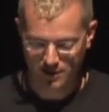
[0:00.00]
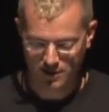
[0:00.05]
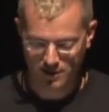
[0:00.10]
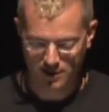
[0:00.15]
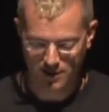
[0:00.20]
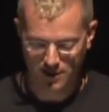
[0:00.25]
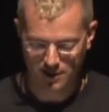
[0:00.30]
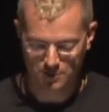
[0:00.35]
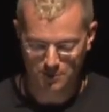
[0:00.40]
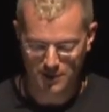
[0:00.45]

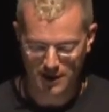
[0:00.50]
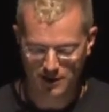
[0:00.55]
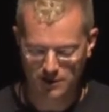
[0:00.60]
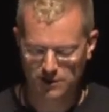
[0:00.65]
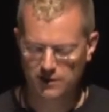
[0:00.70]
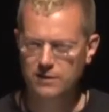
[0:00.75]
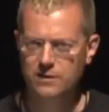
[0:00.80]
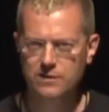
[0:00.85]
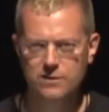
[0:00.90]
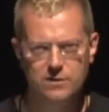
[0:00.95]
can make
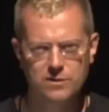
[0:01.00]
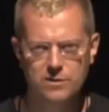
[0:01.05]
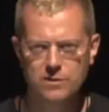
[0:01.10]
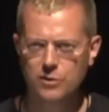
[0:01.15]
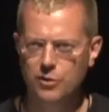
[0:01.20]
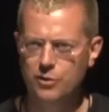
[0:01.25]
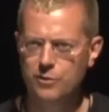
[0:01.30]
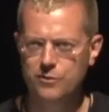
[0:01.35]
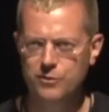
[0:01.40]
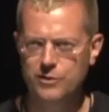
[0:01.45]
these,
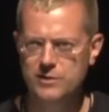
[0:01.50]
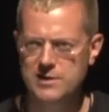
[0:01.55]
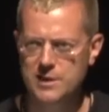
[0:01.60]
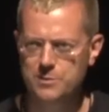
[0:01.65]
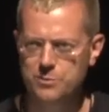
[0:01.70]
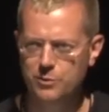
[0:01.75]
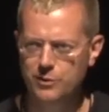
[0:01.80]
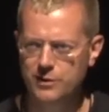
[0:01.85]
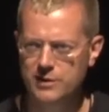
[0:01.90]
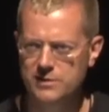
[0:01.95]
for
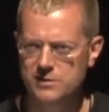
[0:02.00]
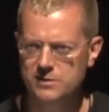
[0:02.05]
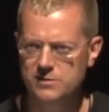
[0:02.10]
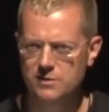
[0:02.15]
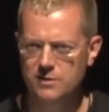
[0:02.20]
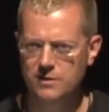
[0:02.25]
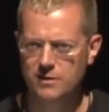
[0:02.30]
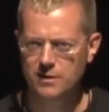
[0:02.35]
example, these